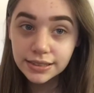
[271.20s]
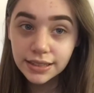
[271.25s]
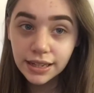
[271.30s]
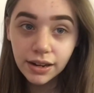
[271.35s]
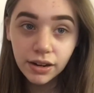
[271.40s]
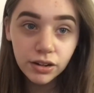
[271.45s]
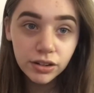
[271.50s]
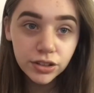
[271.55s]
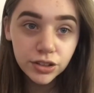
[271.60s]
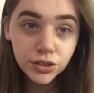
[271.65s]
they
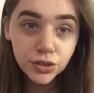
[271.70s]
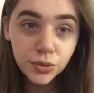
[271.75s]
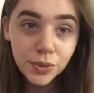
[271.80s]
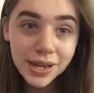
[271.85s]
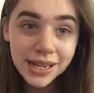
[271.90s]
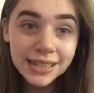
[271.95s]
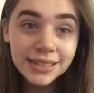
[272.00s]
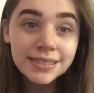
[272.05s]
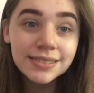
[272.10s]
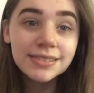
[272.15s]
aren't
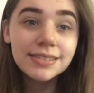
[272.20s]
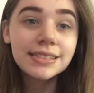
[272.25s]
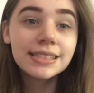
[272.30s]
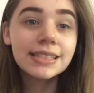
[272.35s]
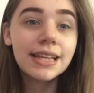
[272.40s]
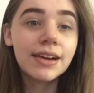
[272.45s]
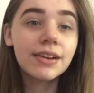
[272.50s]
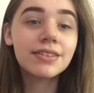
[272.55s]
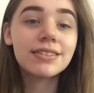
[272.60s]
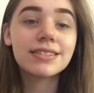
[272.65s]
twins,
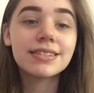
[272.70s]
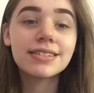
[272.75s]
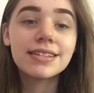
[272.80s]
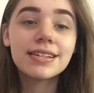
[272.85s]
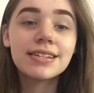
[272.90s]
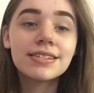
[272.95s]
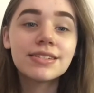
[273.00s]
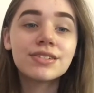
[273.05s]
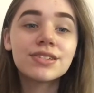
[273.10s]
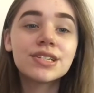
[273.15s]
they aren't
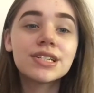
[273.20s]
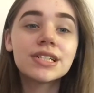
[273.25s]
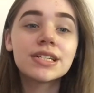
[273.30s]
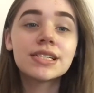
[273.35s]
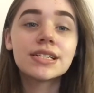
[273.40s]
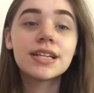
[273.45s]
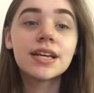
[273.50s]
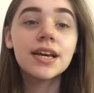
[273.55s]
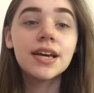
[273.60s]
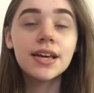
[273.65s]

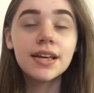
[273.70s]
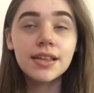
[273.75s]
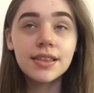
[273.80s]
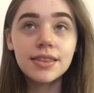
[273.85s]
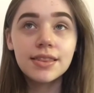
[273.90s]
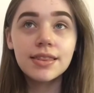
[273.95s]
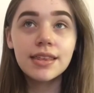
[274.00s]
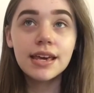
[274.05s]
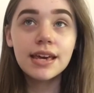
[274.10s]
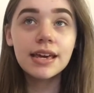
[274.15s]
sisters.
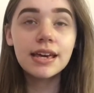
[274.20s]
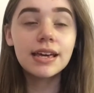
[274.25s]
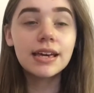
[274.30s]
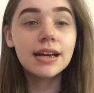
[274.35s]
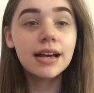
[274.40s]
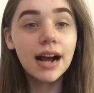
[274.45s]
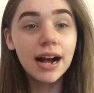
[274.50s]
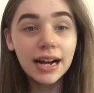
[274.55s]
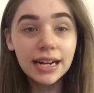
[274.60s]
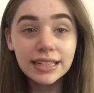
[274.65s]
They
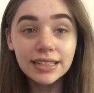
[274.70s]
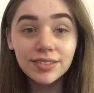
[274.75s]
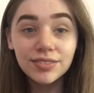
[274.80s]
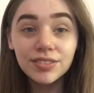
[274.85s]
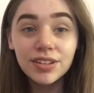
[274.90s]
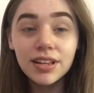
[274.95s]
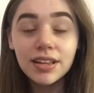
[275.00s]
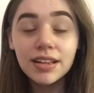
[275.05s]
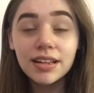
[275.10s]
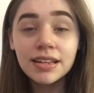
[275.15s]
kind of
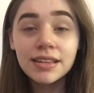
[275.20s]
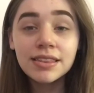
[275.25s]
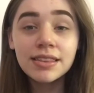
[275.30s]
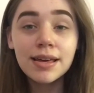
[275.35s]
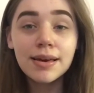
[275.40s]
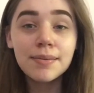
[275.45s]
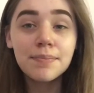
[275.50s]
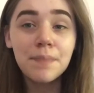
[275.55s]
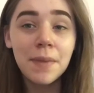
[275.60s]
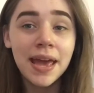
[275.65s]
look like
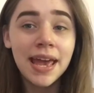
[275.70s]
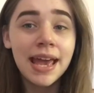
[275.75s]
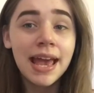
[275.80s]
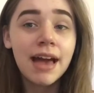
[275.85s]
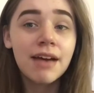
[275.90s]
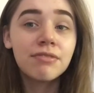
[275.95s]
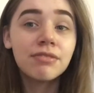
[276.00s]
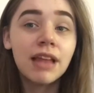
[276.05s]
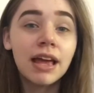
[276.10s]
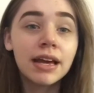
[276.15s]
they may
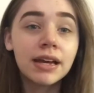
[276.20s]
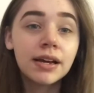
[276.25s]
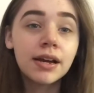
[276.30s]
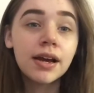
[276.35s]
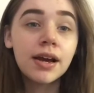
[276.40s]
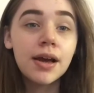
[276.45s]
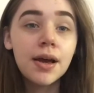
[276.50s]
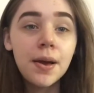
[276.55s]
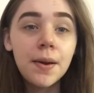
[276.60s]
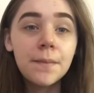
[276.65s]
have like
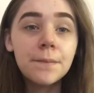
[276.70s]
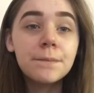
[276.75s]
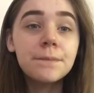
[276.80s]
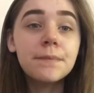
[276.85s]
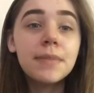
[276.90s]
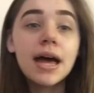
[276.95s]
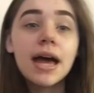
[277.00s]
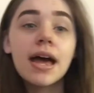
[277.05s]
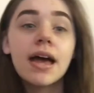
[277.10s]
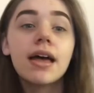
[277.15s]

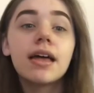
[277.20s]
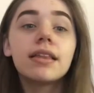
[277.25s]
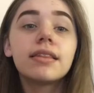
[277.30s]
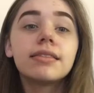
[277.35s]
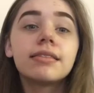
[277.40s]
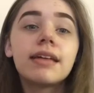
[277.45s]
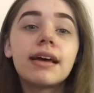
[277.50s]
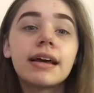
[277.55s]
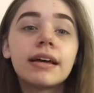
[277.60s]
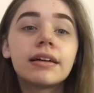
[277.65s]
met
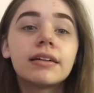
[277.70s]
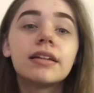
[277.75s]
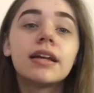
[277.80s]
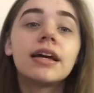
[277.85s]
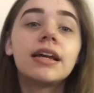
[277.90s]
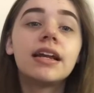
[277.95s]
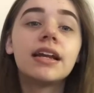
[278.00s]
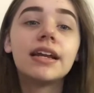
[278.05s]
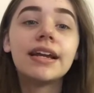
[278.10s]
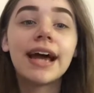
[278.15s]
like
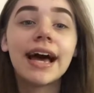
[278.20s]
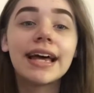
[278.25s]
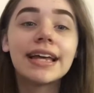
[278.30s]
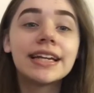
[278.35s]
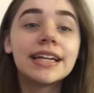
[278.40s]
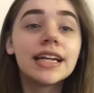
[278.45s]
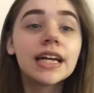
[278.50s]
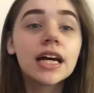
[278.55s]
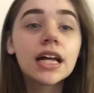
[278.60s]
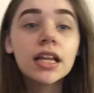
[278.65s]
late at night
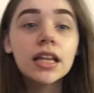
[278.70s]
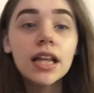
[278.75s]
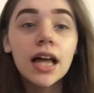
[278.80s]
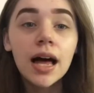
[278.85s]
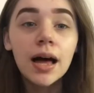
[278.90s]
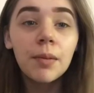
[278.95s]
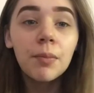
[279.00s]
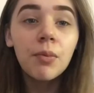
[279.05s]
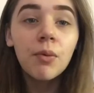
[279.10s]
at a club